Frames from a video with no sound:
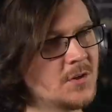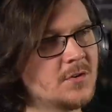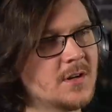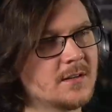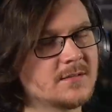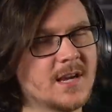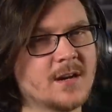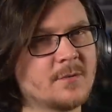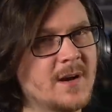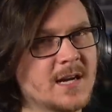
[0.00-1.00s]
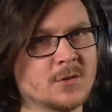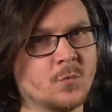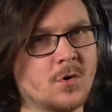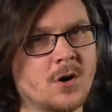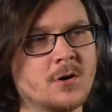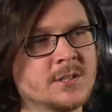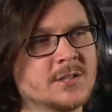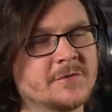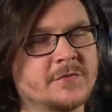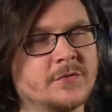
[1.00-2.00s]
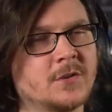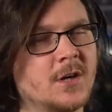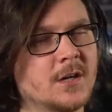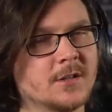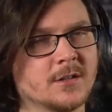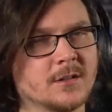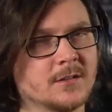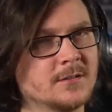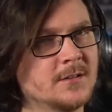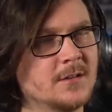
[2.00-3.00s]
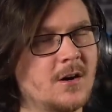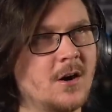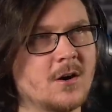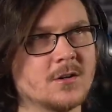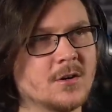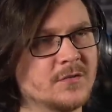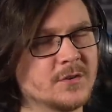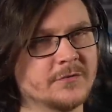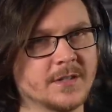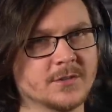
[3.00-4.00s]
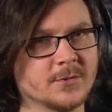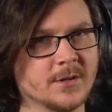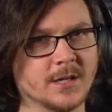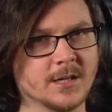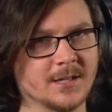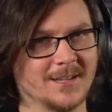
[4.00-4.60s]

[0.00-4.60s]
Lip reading: Dude, take her back to Wall and just flaunt her all over Victoria.